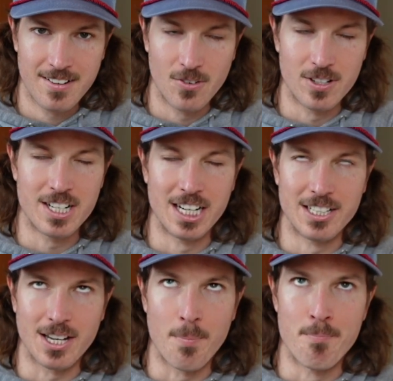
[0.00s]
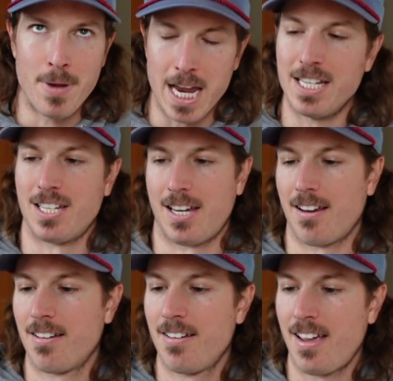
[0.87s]
which is
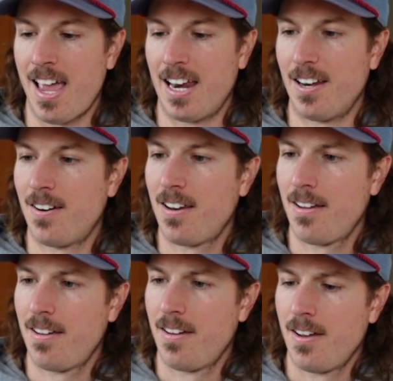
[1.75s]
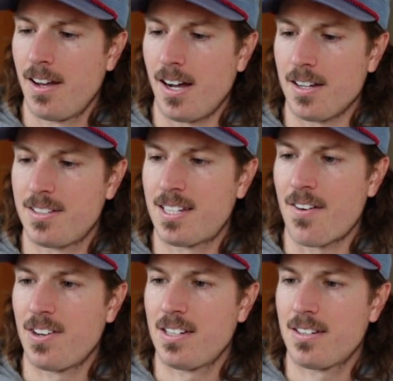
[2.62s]
amazing. And
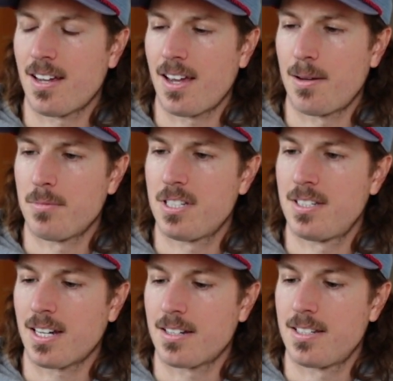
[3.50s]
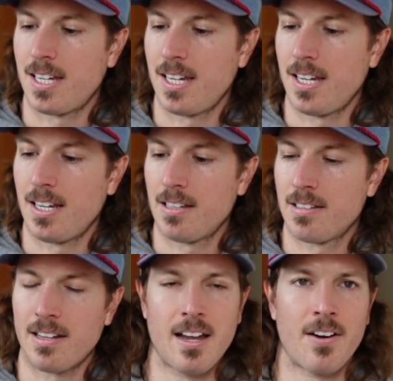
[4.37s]
7 times 16,
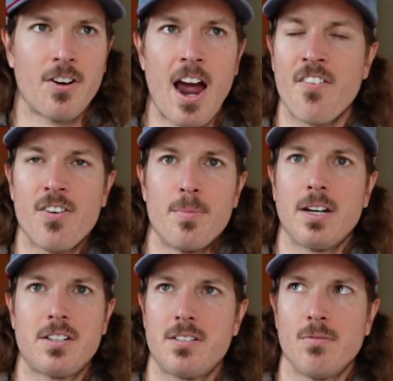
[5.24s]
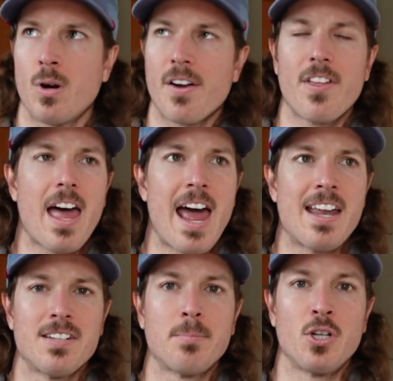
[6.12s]
however much, whatever that
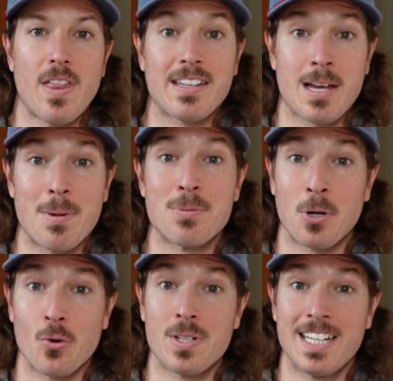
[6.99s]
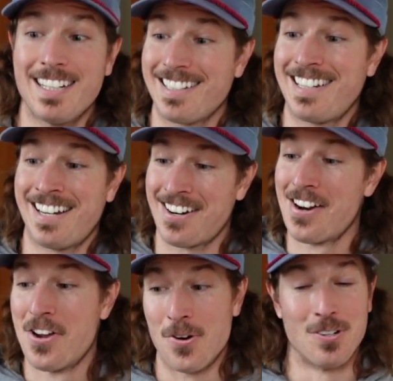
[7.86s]
adds up to, that's how much protein is in here,
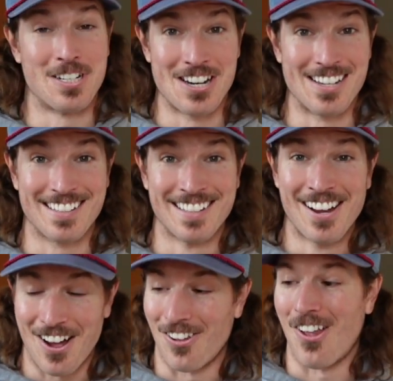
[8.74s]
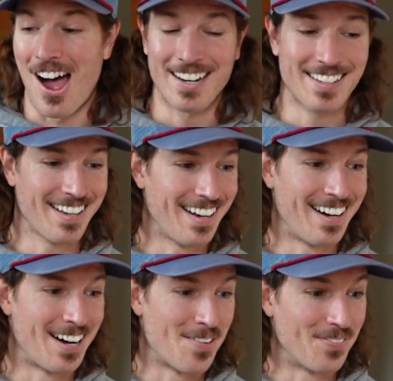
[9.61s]
which is a lot.
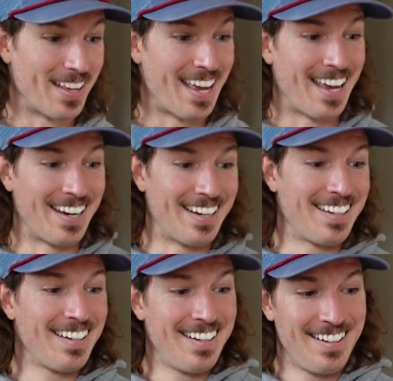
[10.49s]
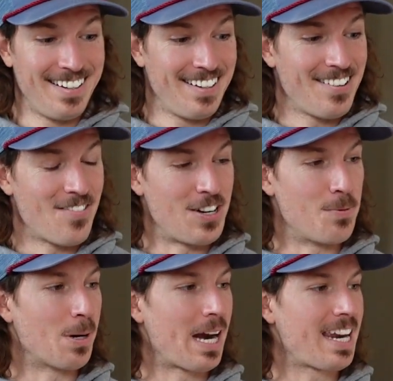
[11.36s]
And when you
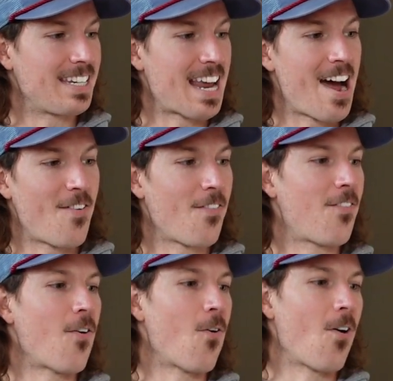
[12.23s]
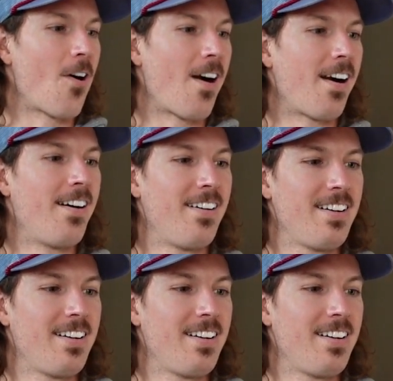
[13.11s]
break it down for